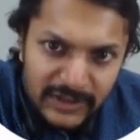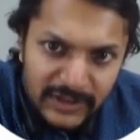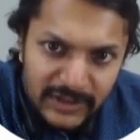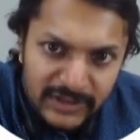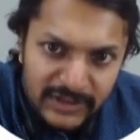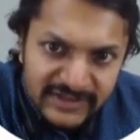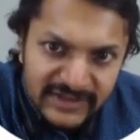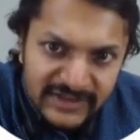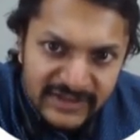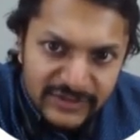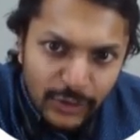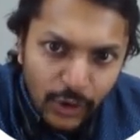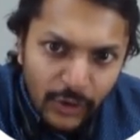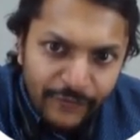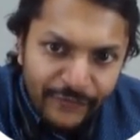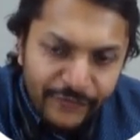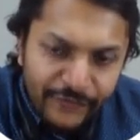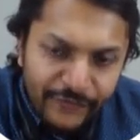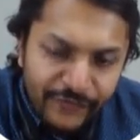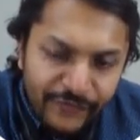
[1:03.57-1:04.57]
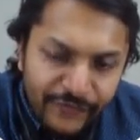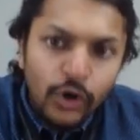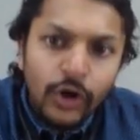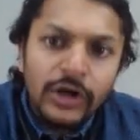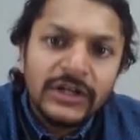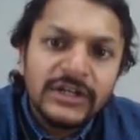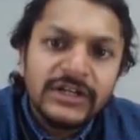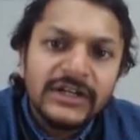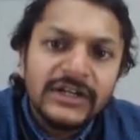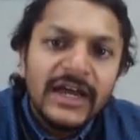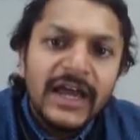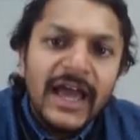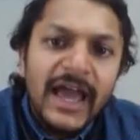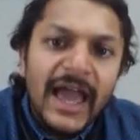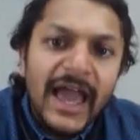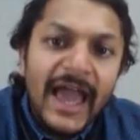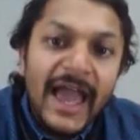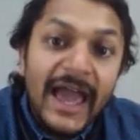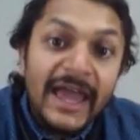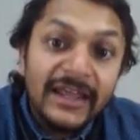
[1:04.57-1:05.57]
this is often called
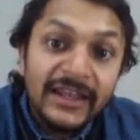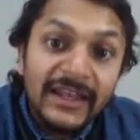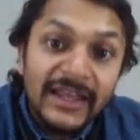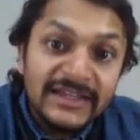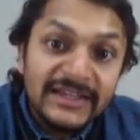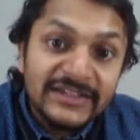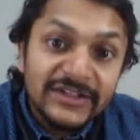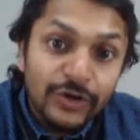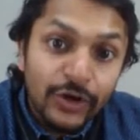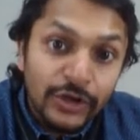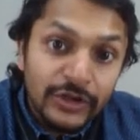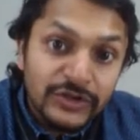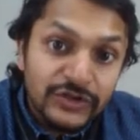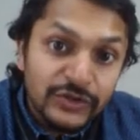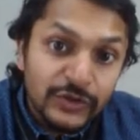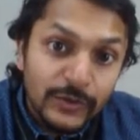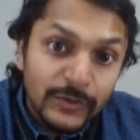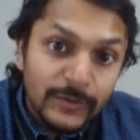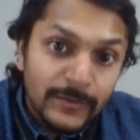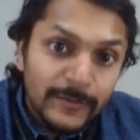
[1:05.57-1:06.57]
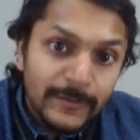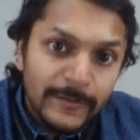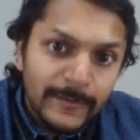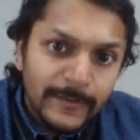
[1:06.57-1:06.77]
analyzer also.